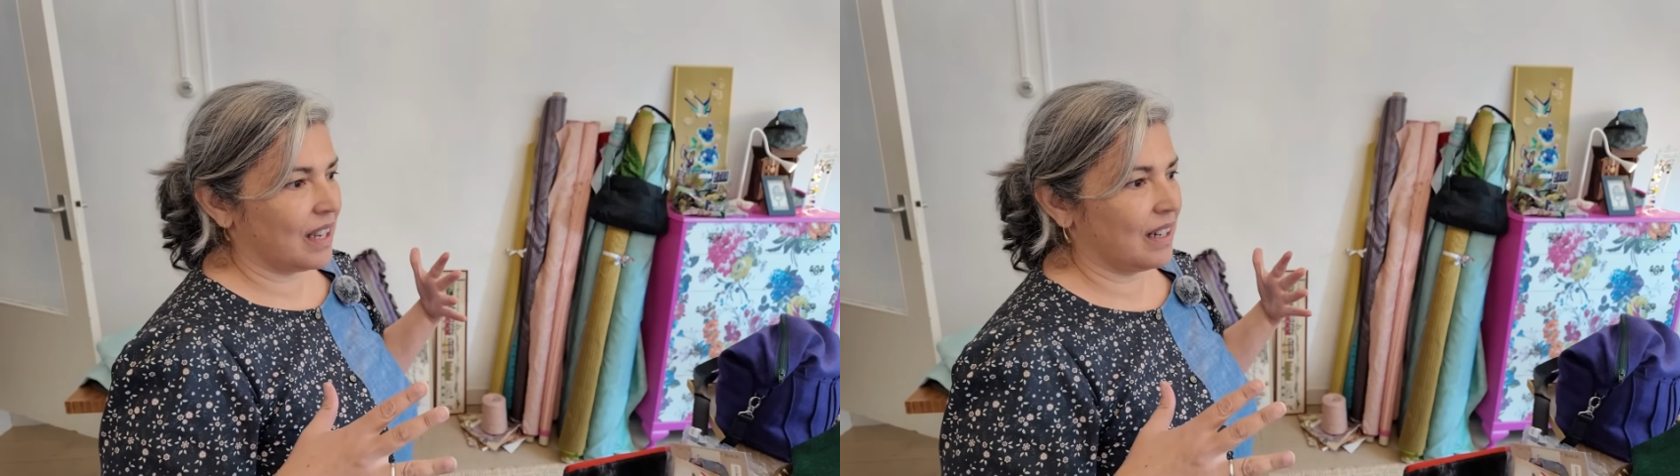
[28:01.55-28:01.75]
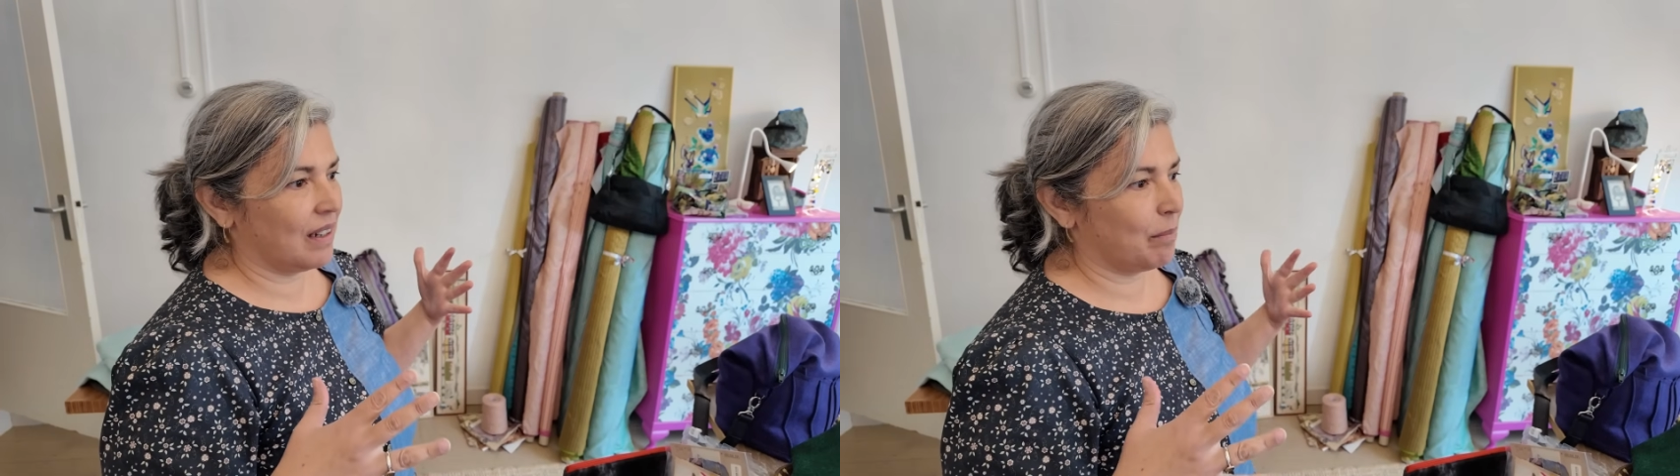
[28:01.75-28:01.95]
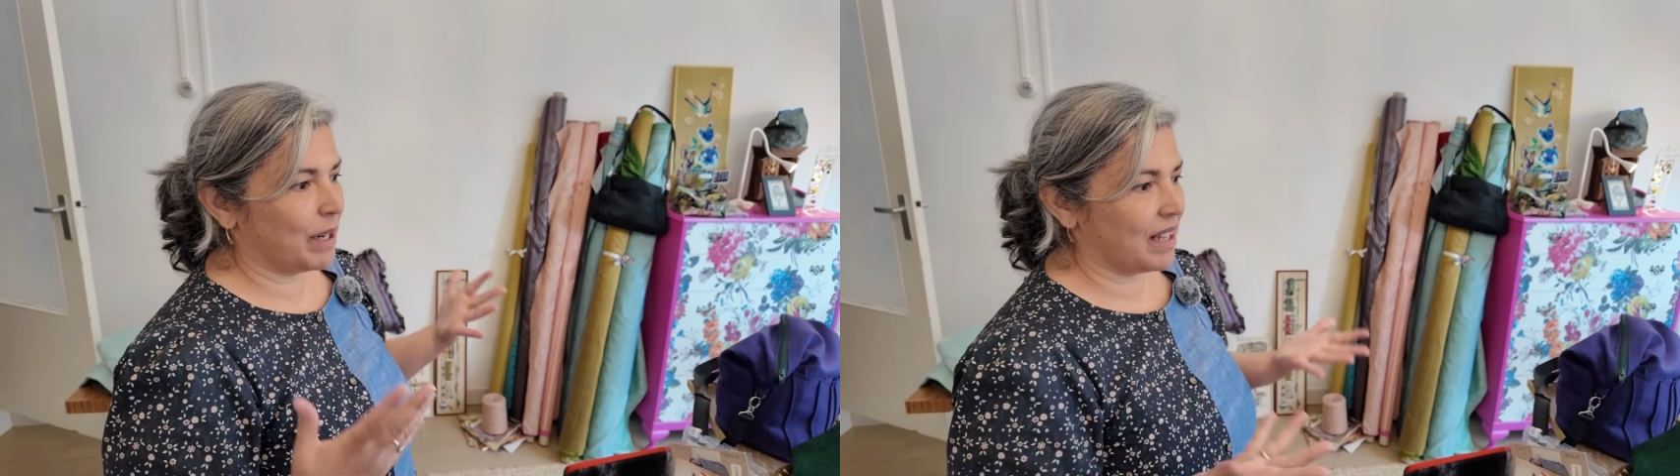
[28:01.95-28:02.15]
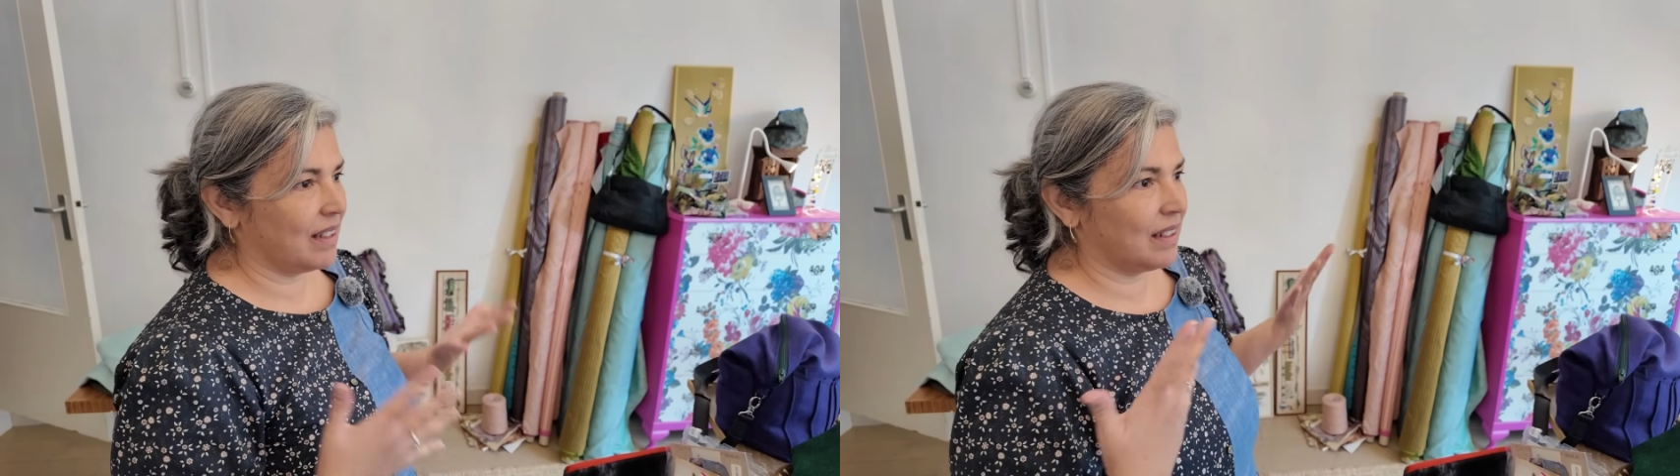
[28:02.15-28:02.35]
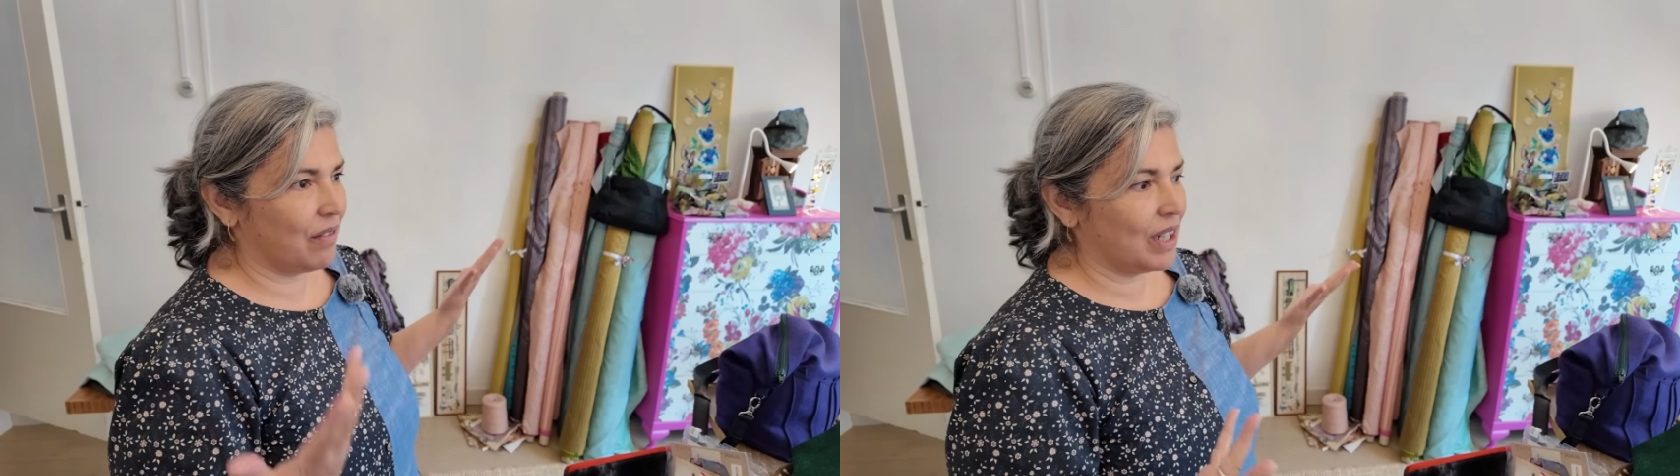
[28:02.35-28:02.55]
but I
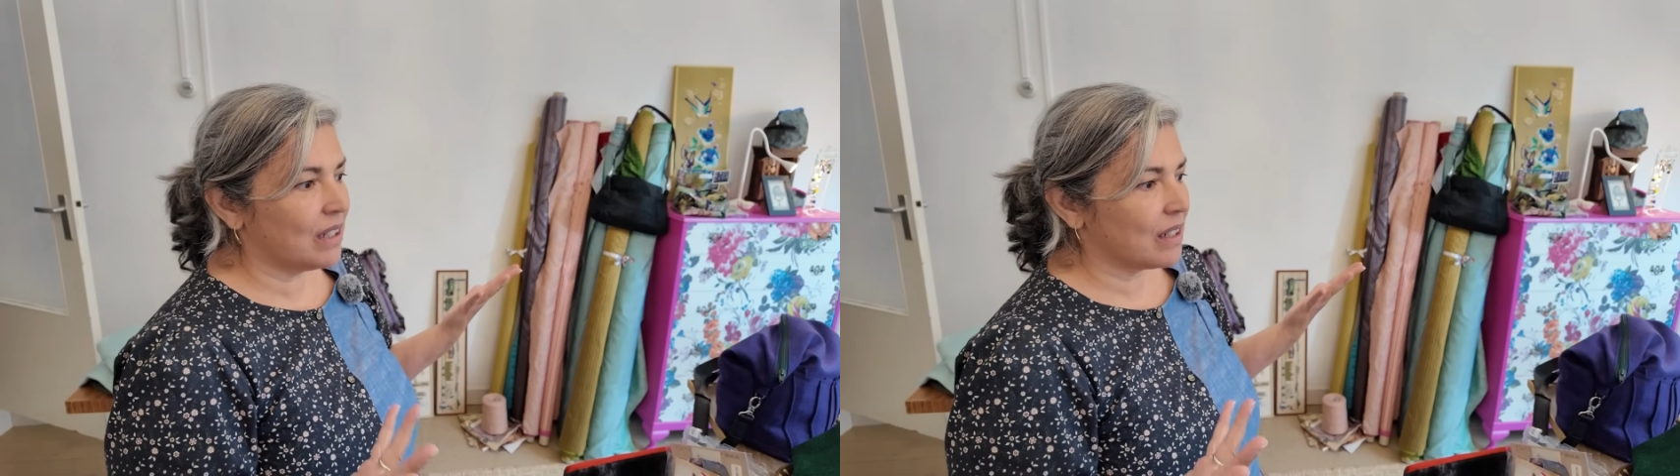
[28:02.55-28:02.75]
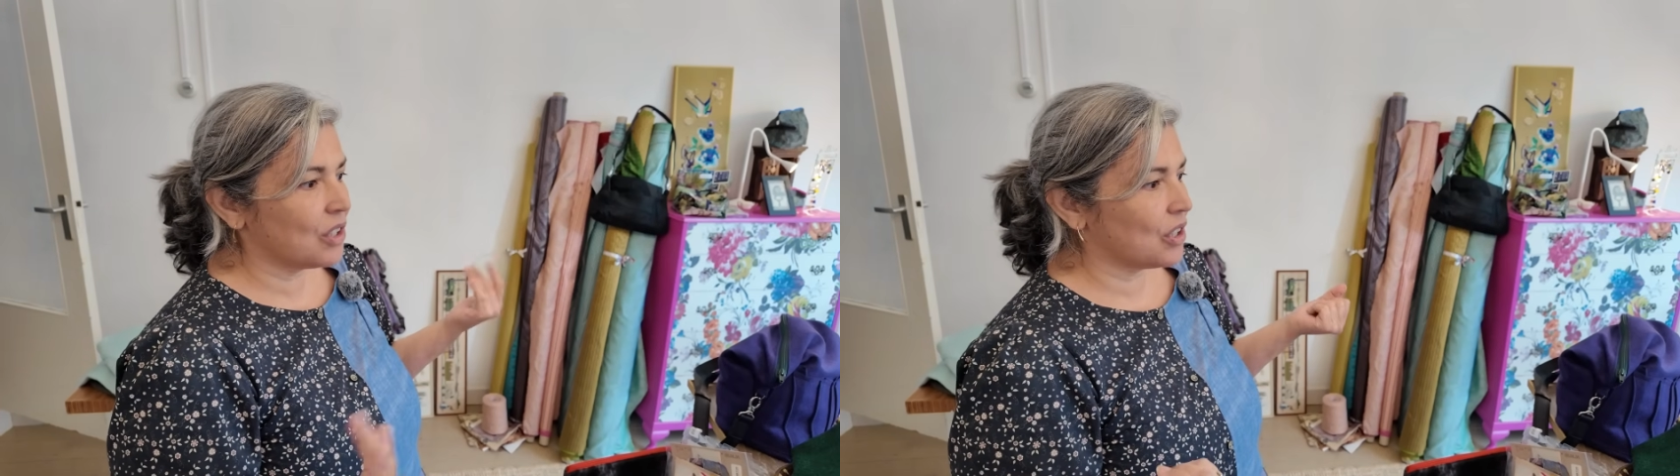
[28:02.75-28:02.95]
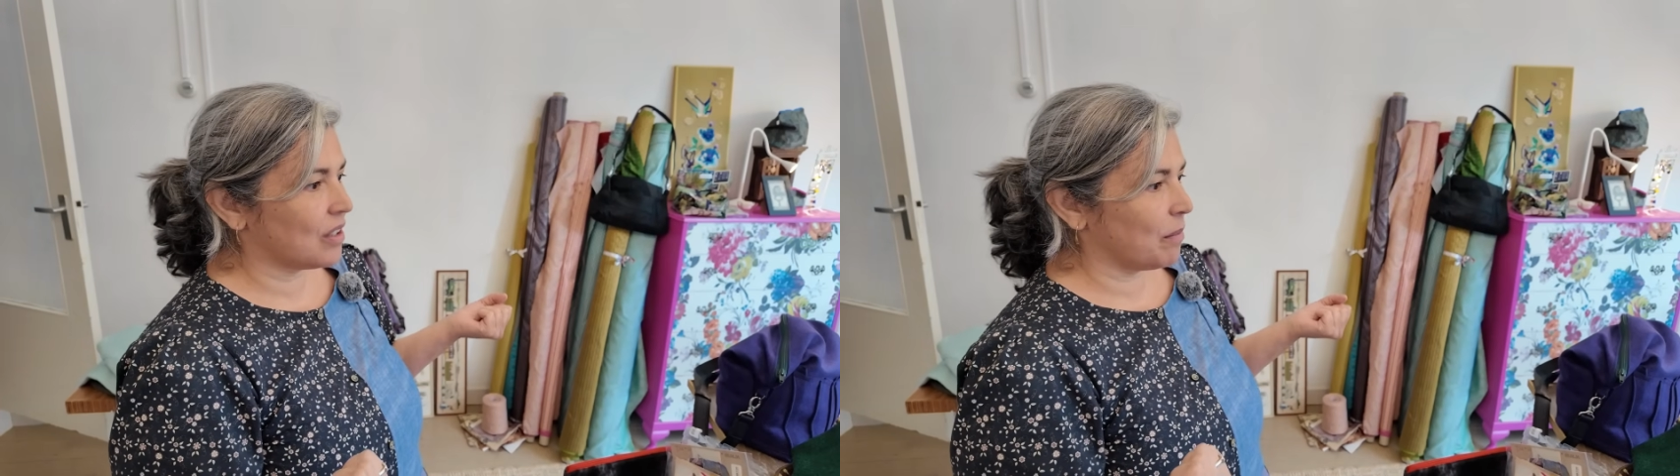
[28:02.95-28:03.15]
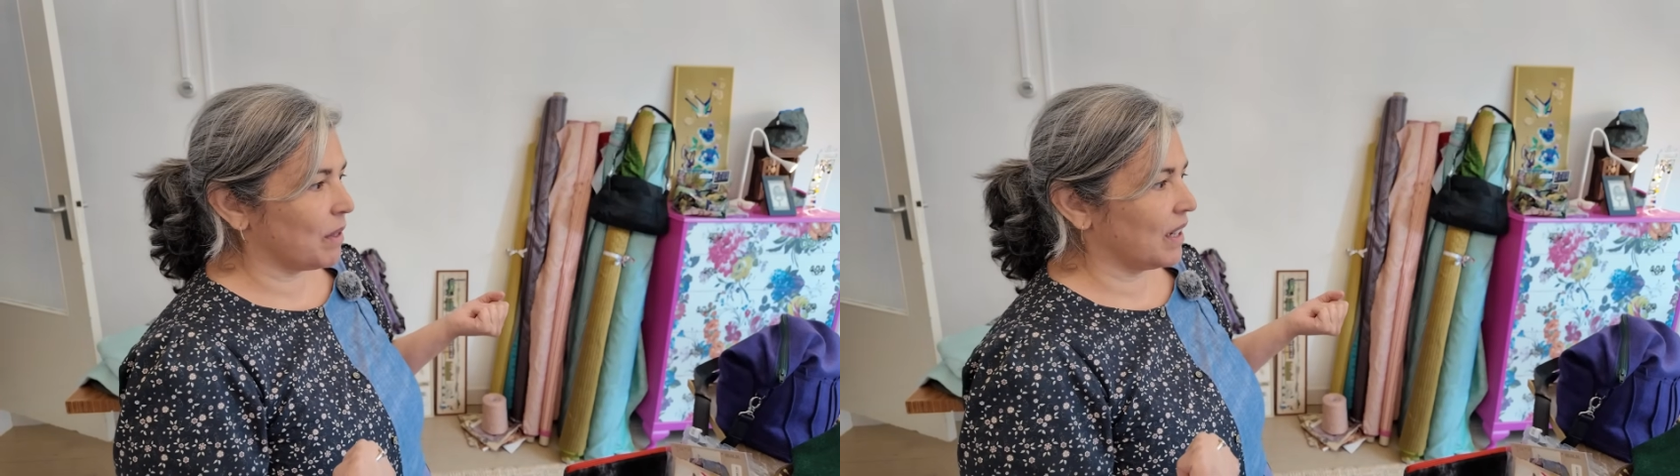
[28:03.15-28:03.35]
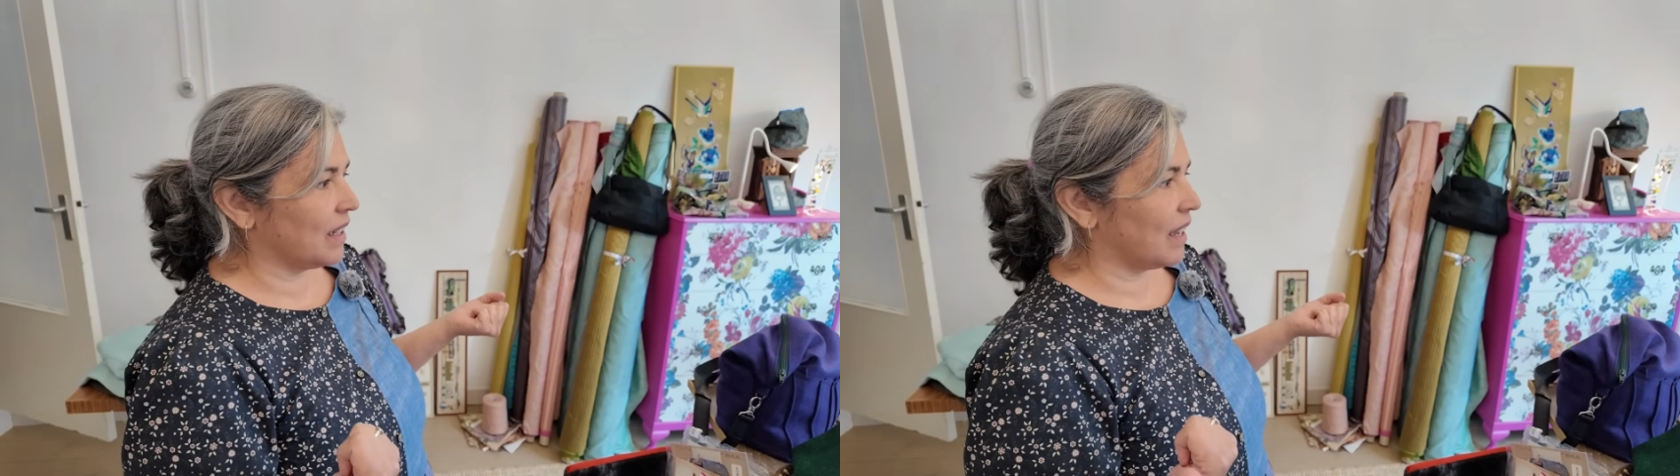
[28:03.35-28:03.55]
think the vintage is something